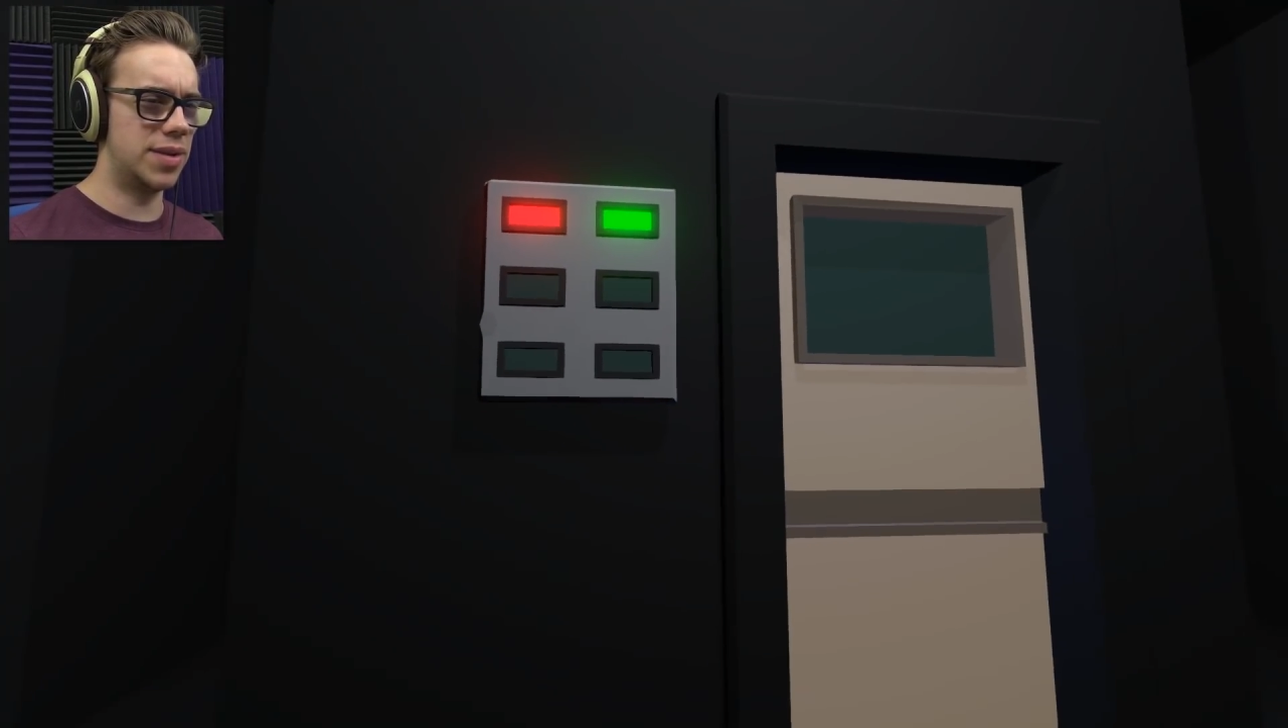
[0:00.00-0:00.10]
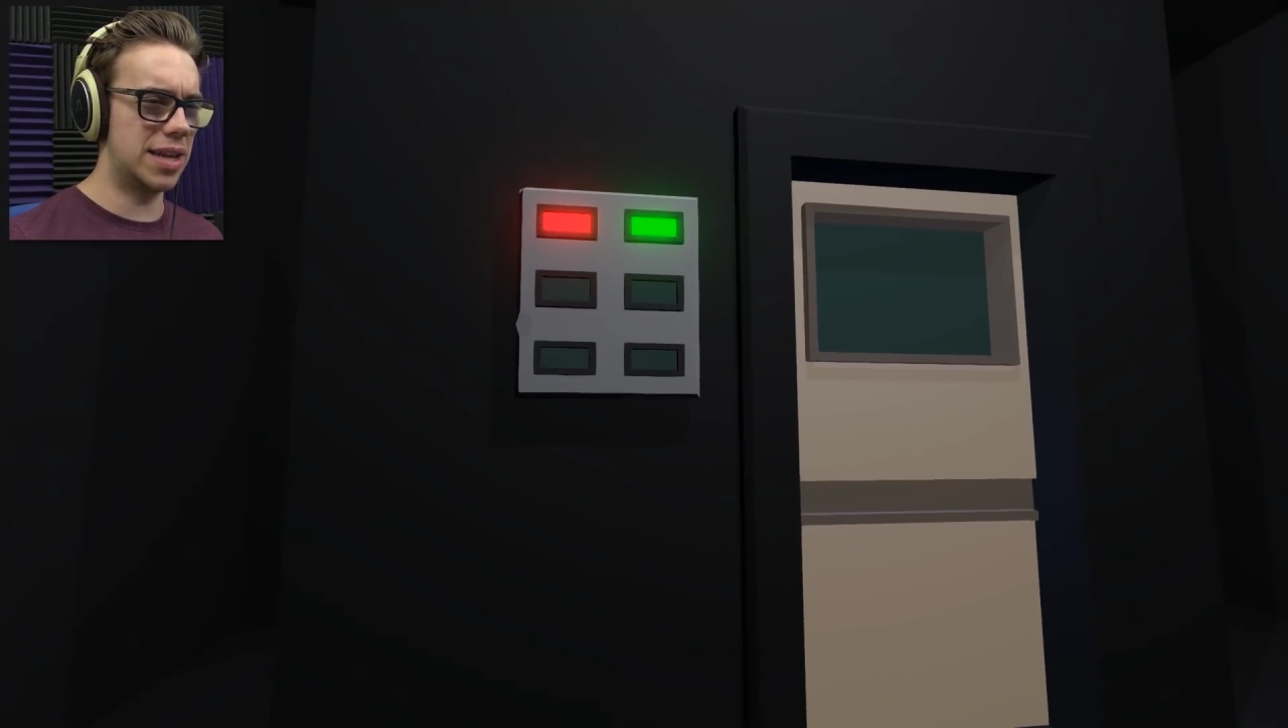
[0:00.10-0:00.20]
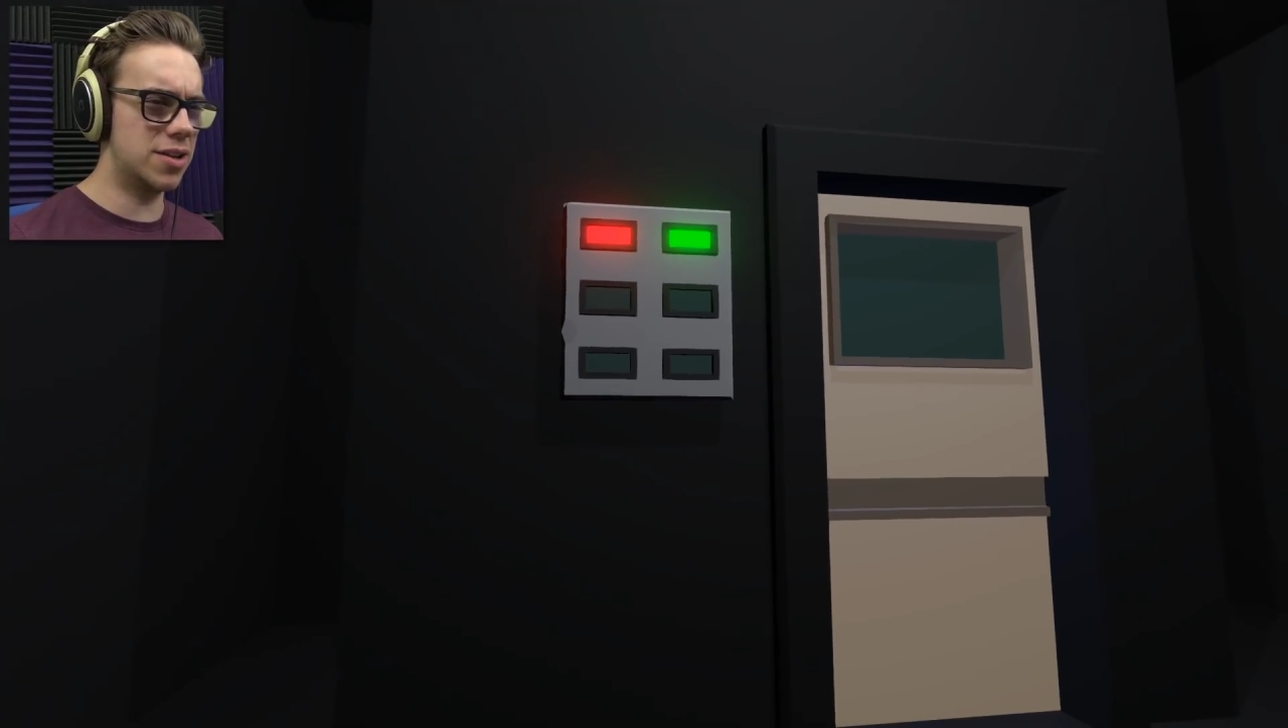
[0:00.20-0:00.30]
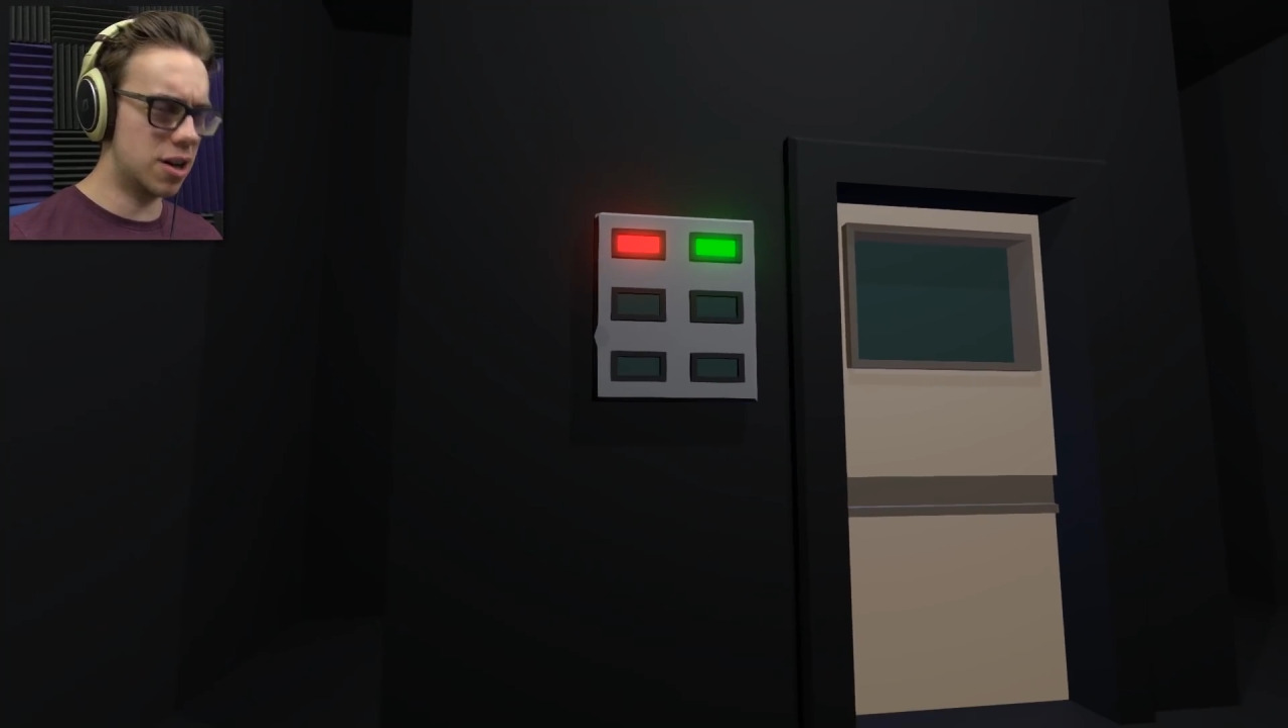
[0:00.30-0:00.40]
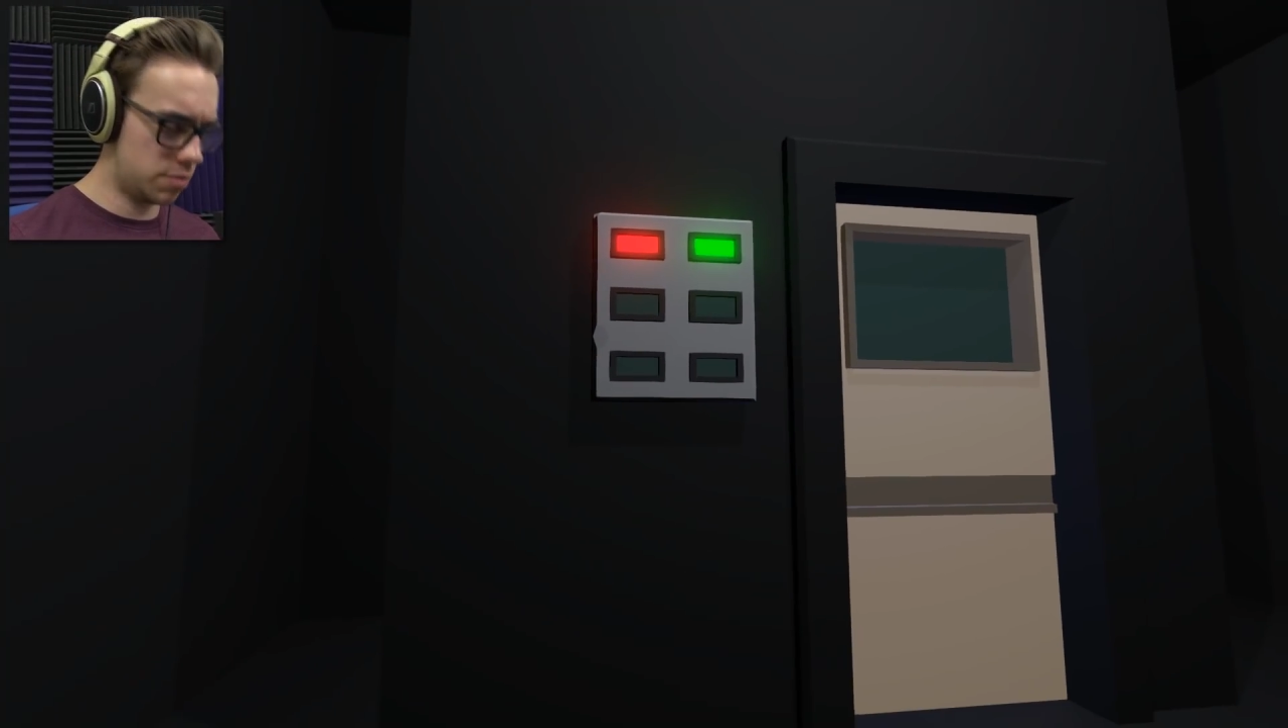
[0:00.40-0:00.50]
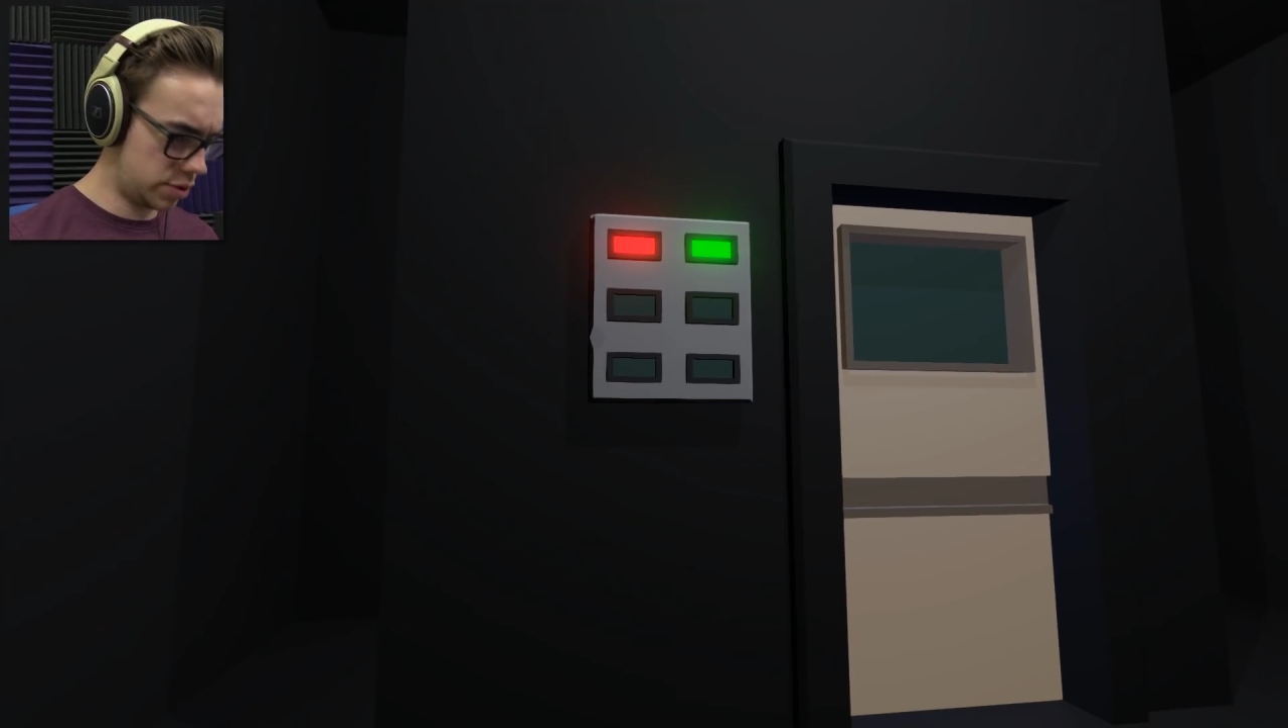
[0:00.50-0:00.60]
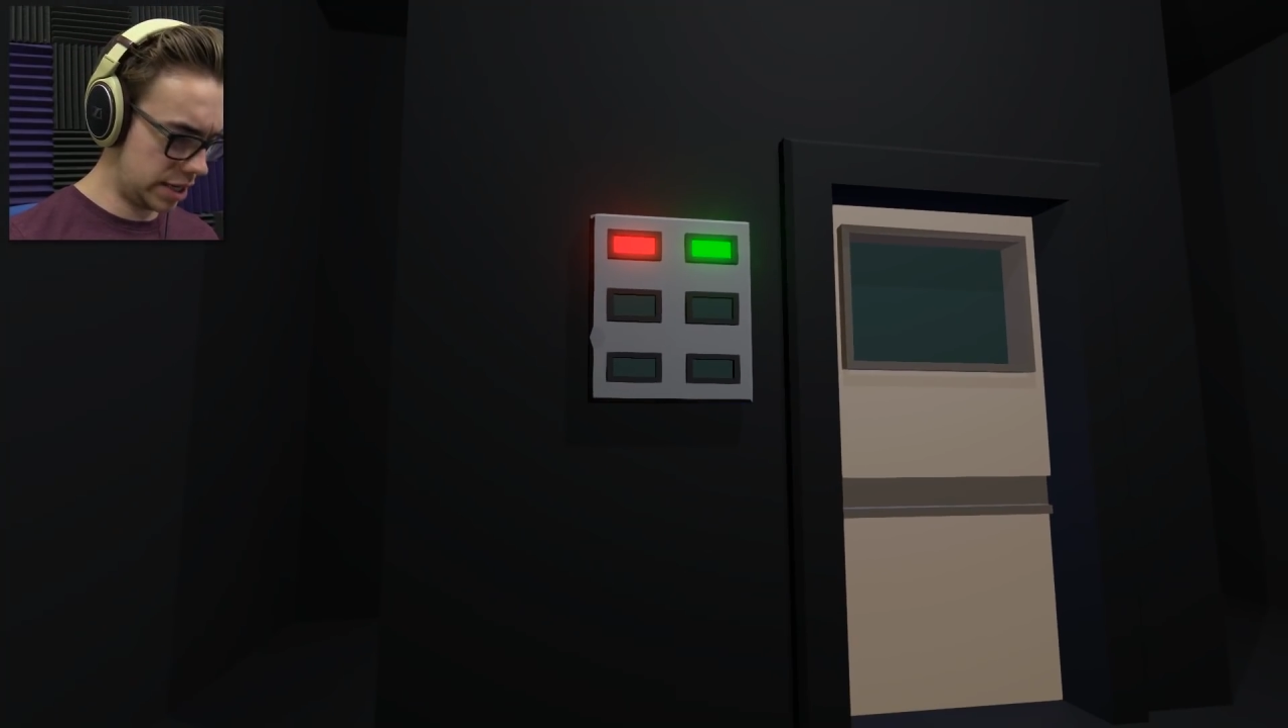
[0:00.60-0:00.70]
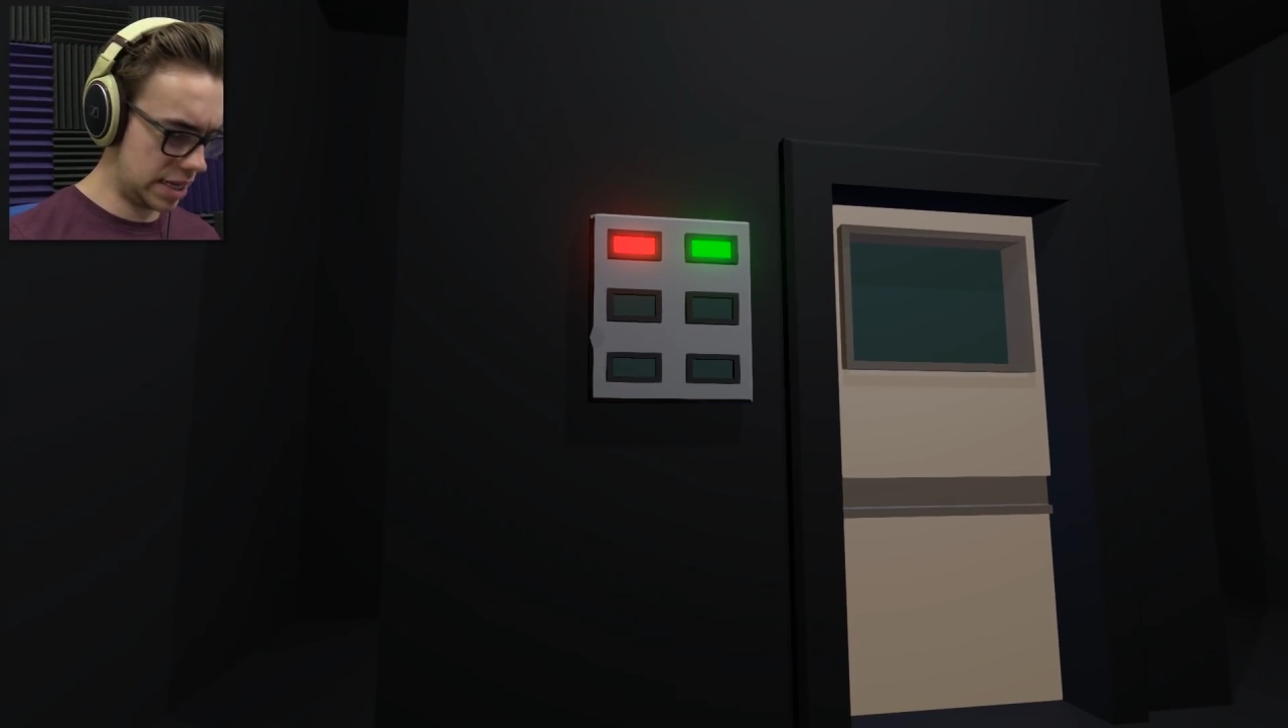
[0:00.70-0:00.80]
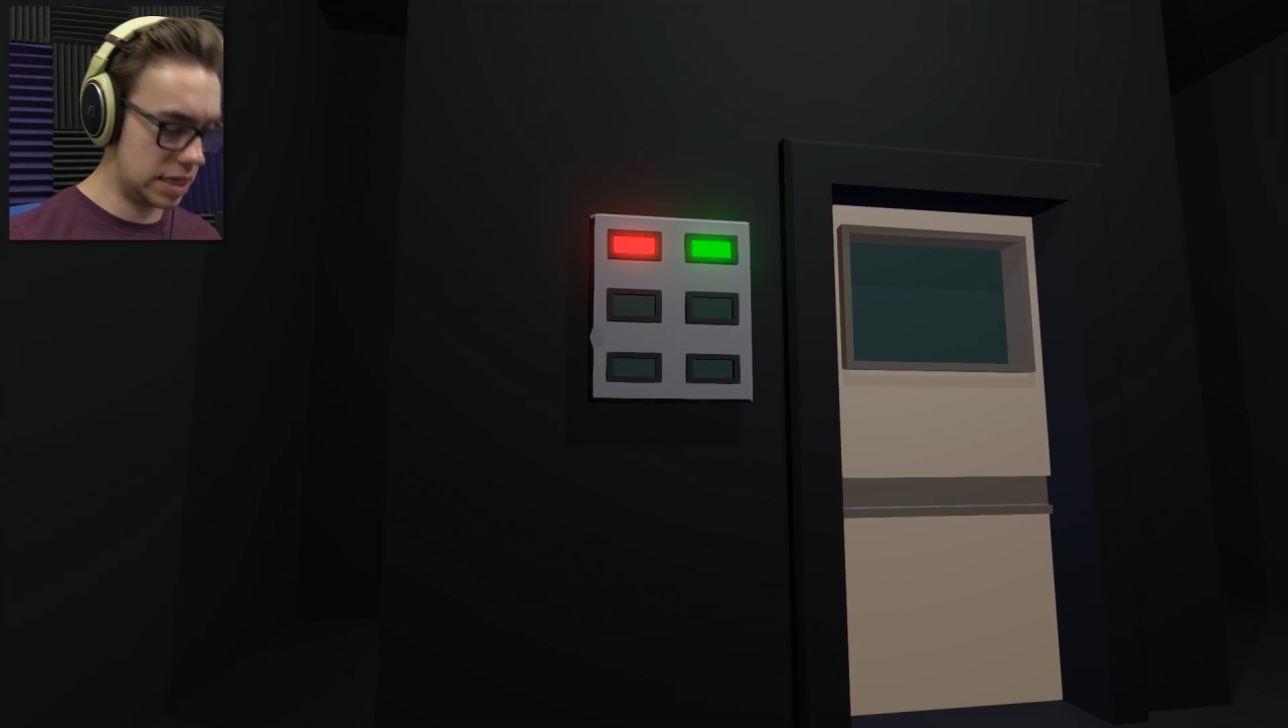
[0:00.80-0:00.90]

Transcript: didn't complete